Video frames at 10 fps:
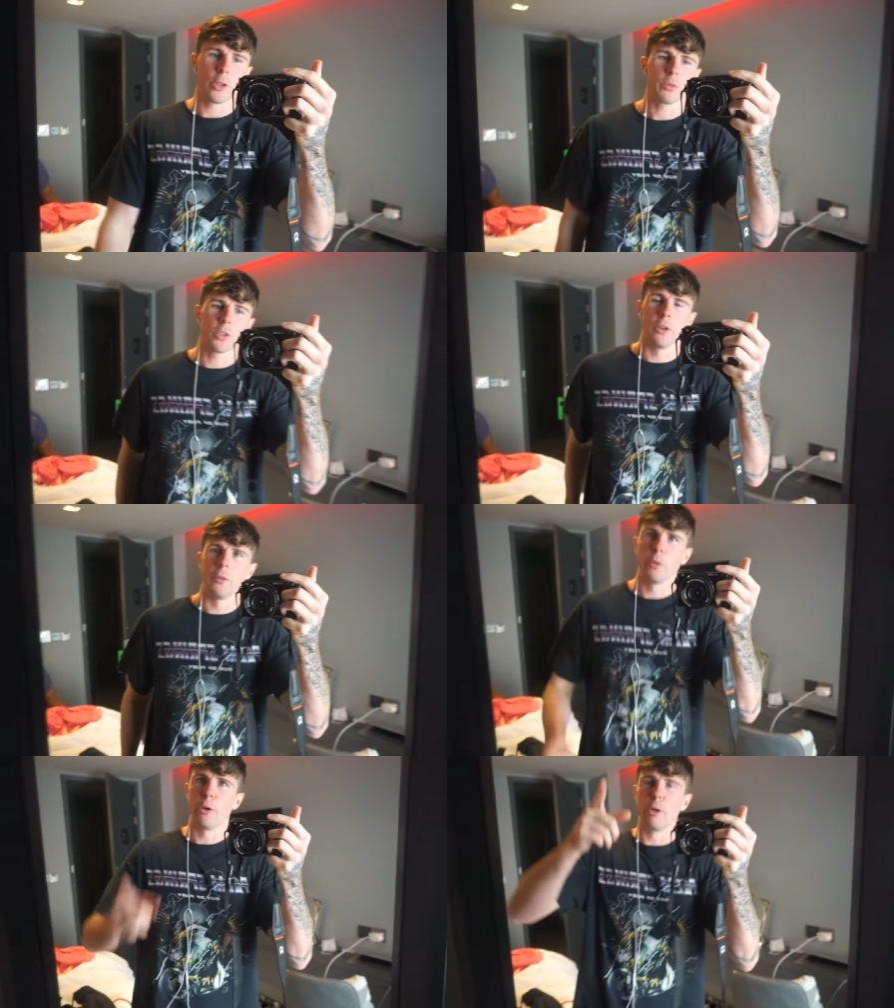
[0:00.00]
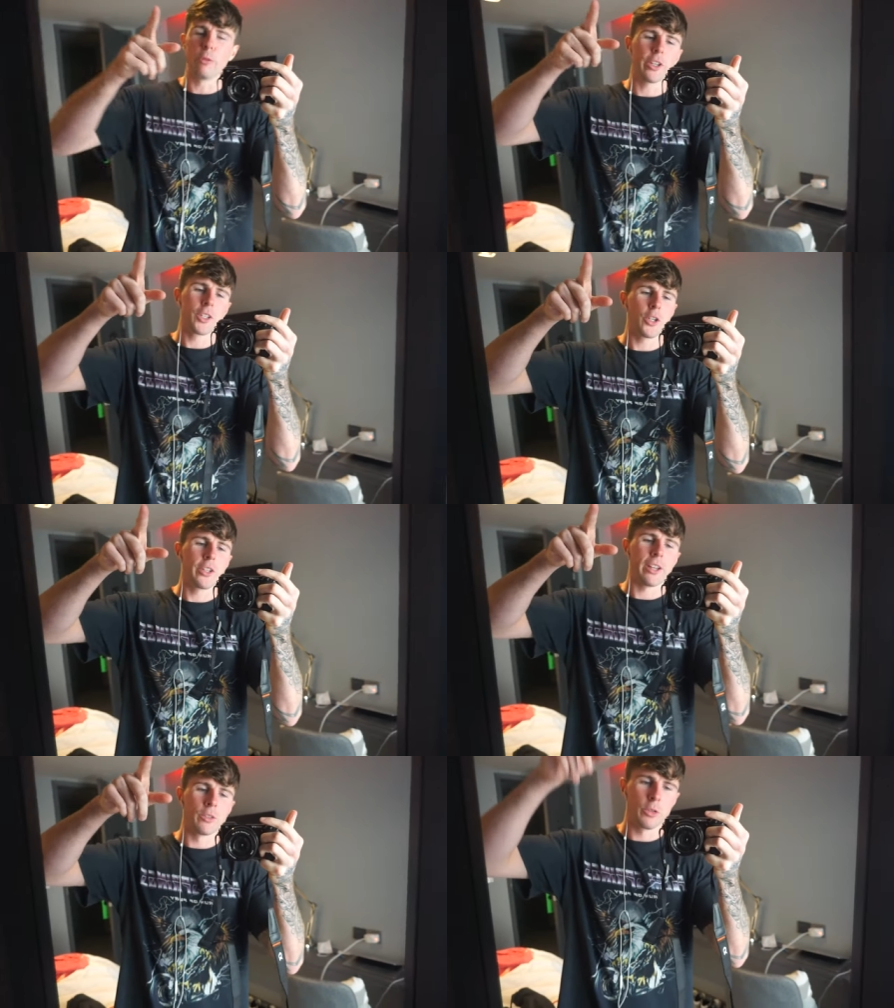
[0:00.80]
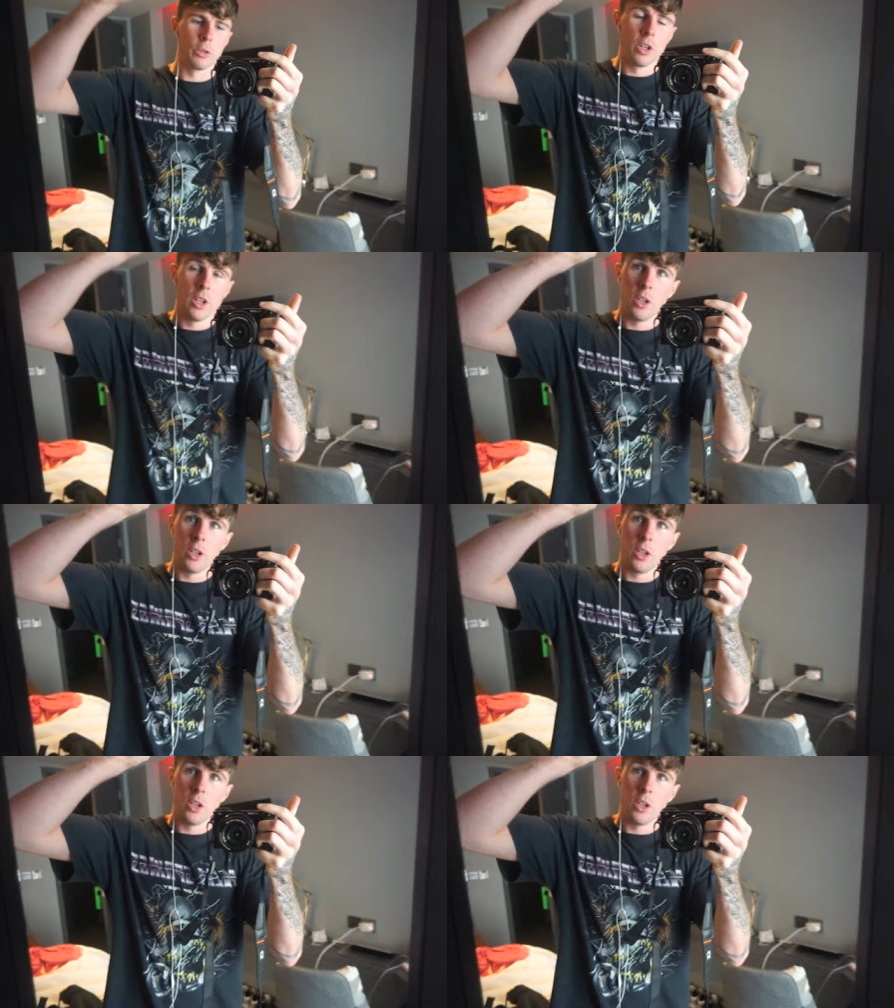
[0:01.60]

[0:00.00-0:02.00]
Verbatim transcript: in. So hopefully you enjoyed the intro.